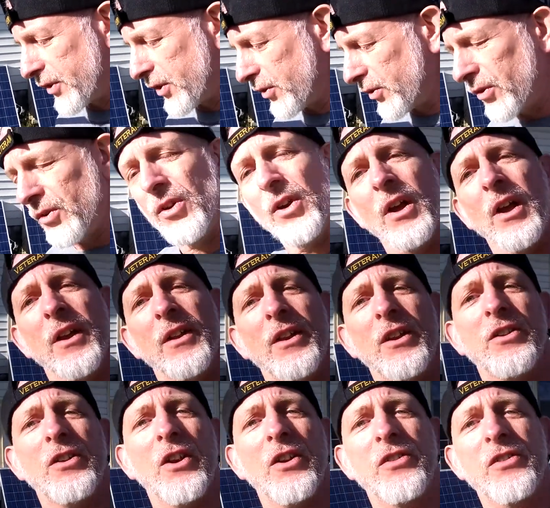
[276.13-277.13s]
of you
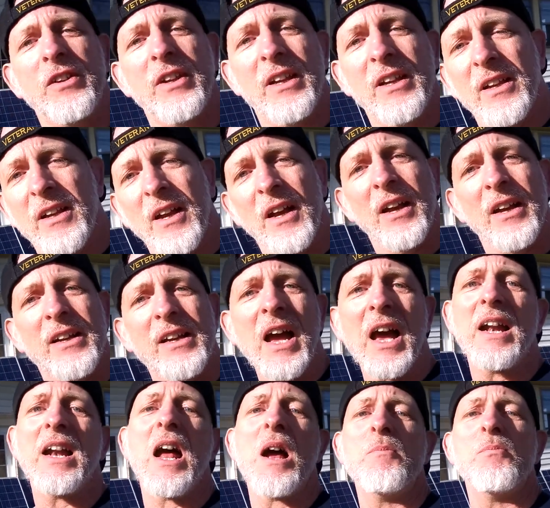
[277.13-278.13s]
that just
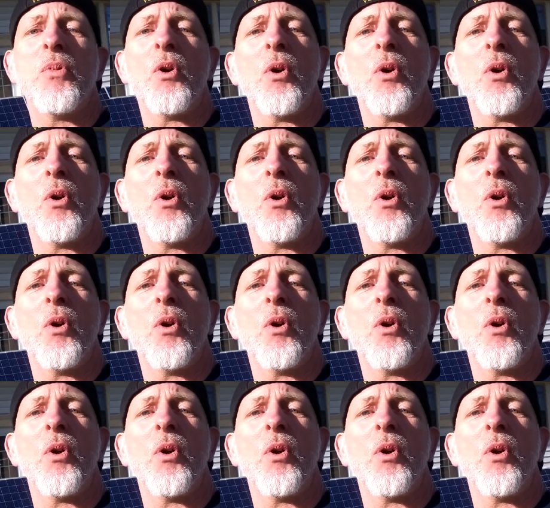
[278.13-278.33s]
got on